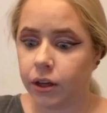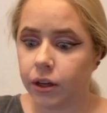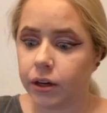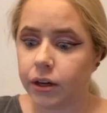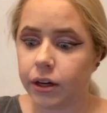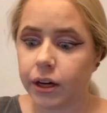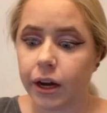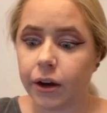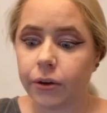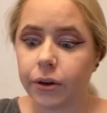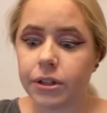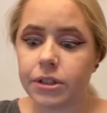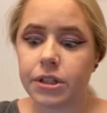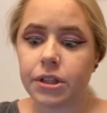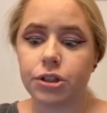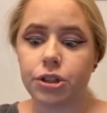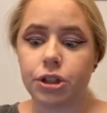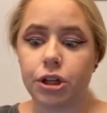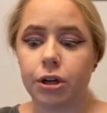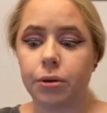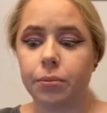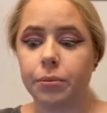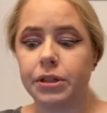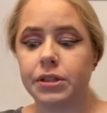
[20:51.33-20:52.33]
Now, as the
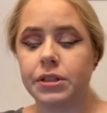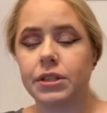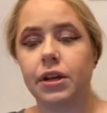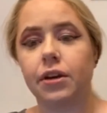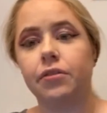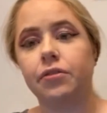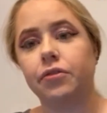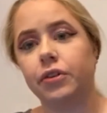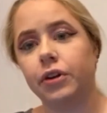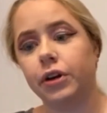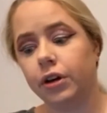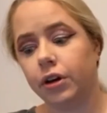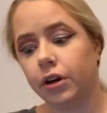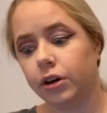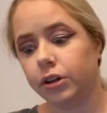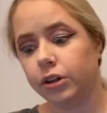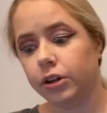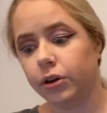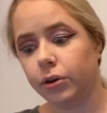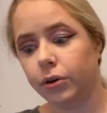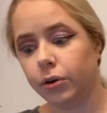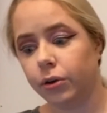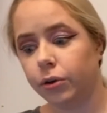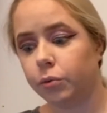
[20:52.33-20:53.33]
gentleman set foot on the
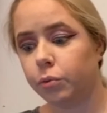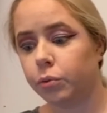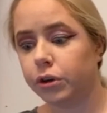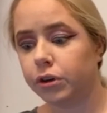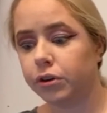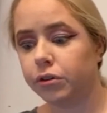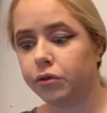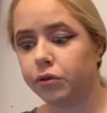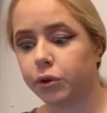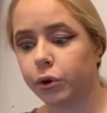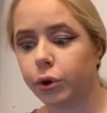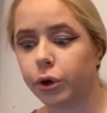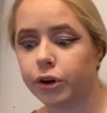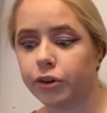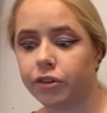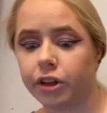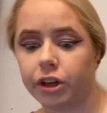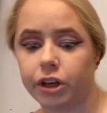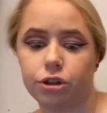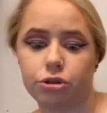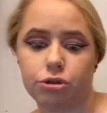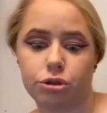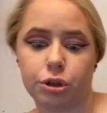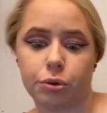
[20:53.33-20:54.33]
old wooden floor of the
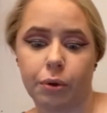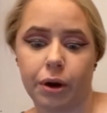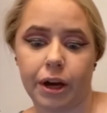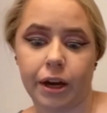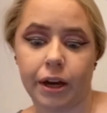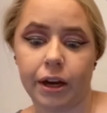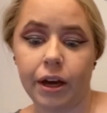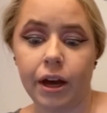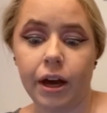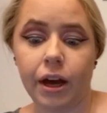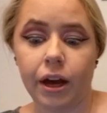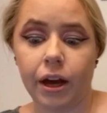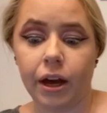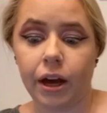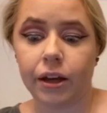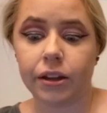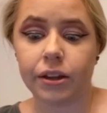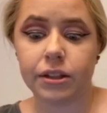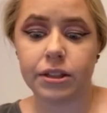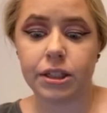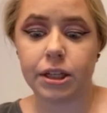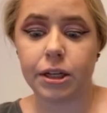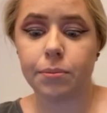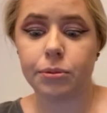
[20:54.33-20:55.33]
entryway and
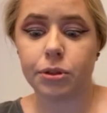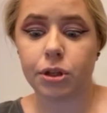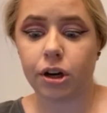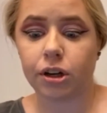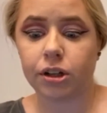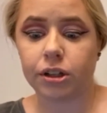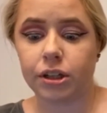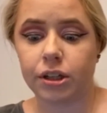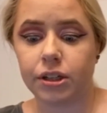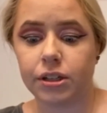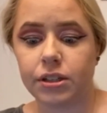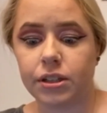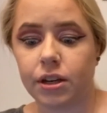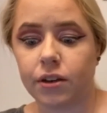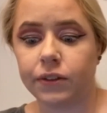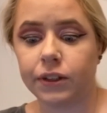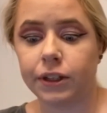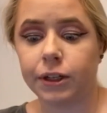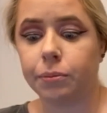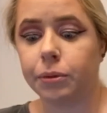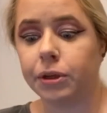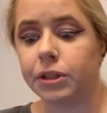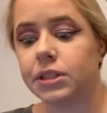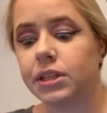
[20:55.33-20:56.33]
the deep darkness of the
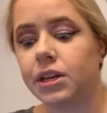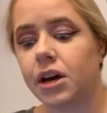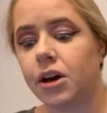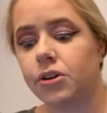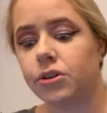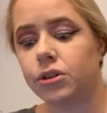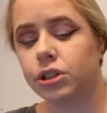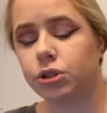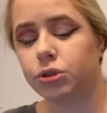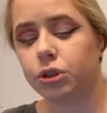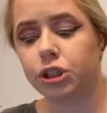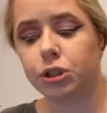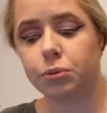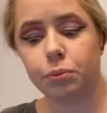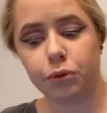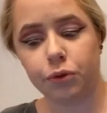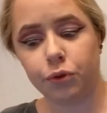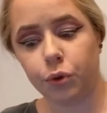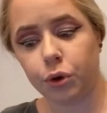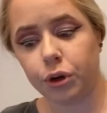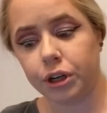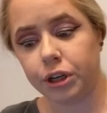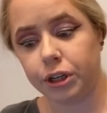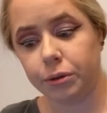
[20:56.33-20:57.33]
immense house stretched
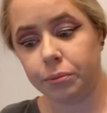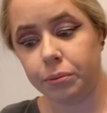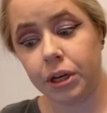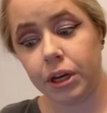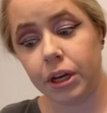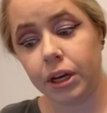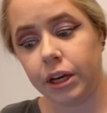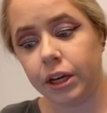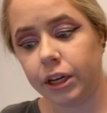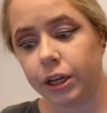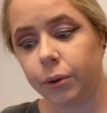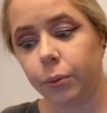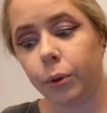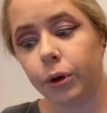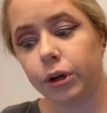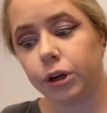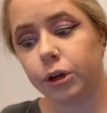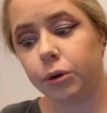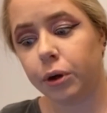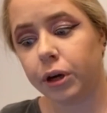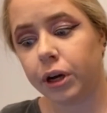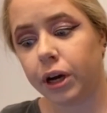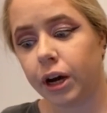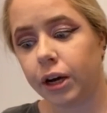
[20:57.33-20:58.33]
before him, he wondered
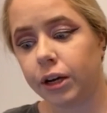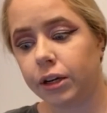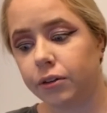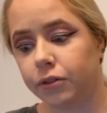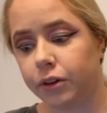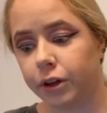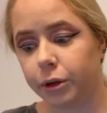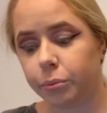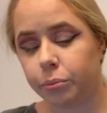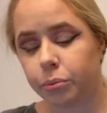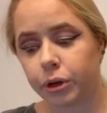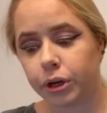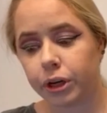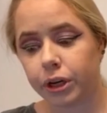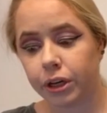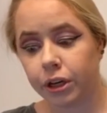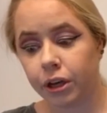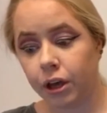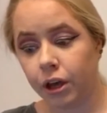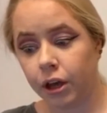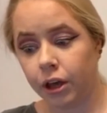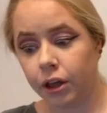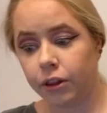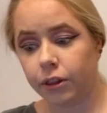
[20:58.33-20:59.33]
what kind of imprint
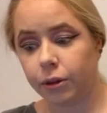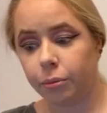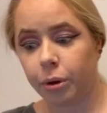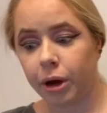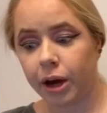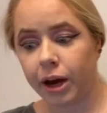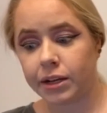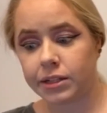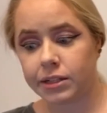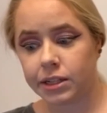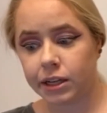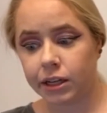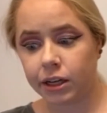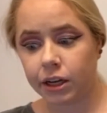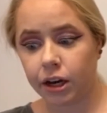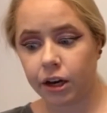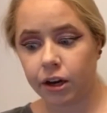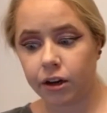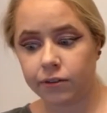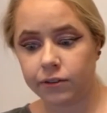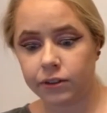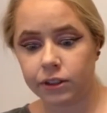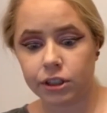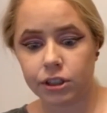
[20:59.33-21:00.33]
the passing
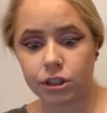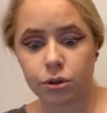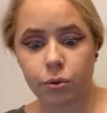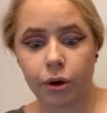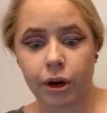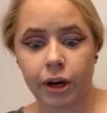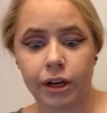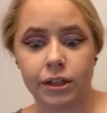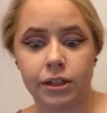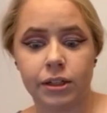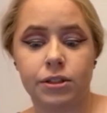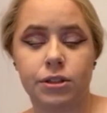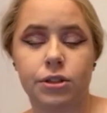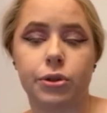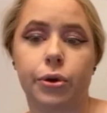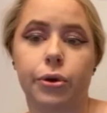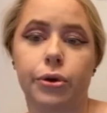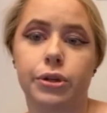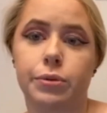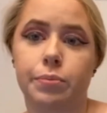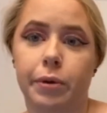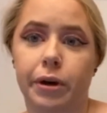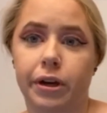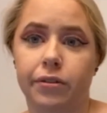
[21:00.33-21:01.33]
of disquieted
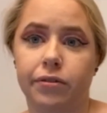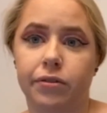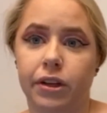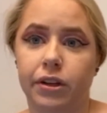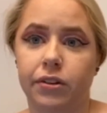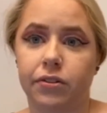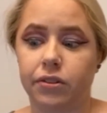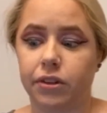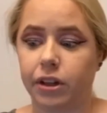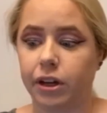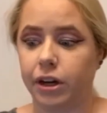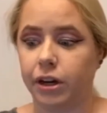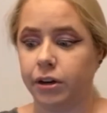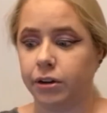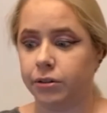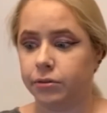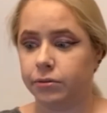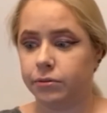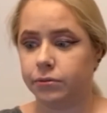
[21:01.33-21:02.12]
souls might have left there.